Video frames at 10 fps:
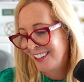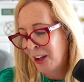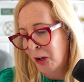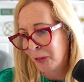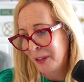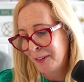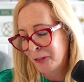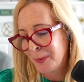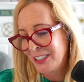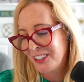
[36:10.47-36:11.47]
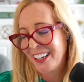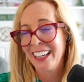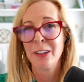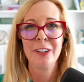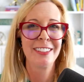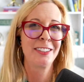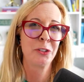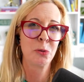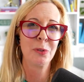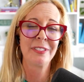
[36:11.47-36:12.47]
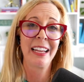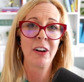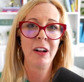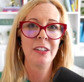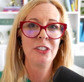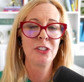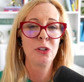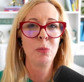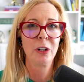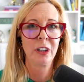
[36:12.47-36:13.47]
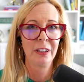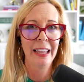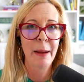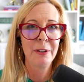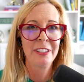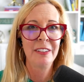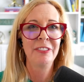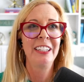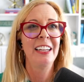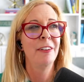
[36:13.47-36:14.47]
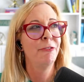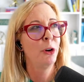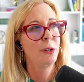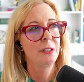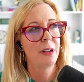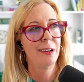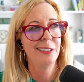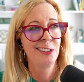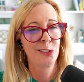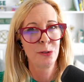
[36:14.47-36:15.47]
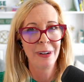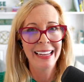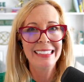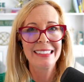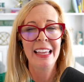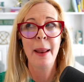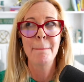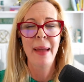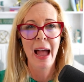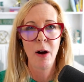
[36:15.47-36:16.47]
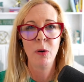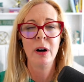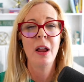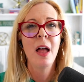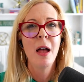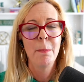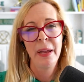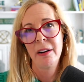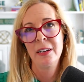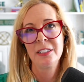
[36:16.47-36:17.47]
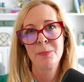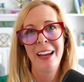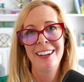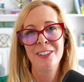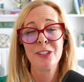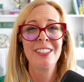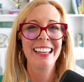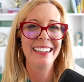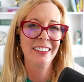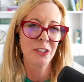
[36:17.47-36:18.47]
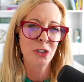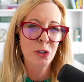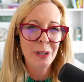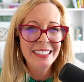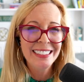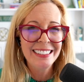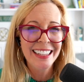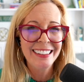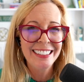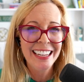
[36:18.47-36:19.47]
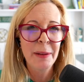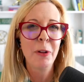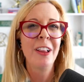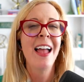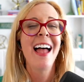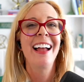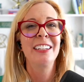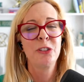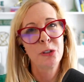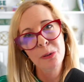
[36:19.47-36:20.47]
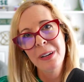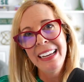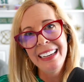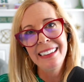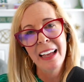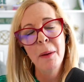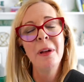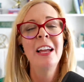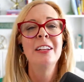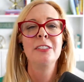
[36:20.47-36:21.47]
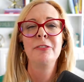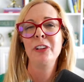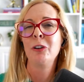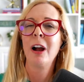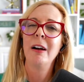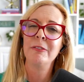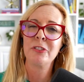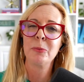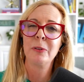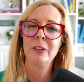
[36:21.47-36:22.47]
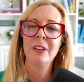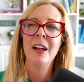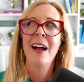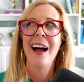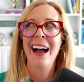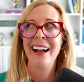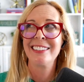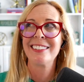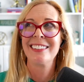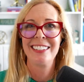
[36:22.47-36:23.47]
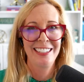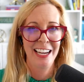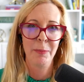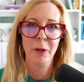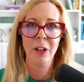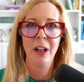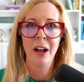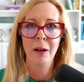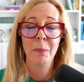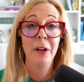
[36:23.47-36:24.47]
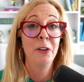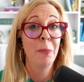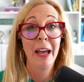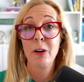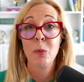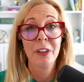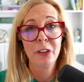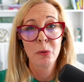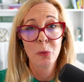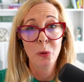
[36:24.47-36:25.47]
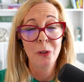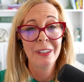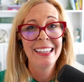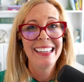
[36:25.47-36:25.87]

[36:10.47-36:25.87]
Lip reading: all the information that I learned as a school psychologist to work collaboratively and focus on strengths and empower parents by understanding their choices at the table and training them to feel comfortable at the table, no matter what their role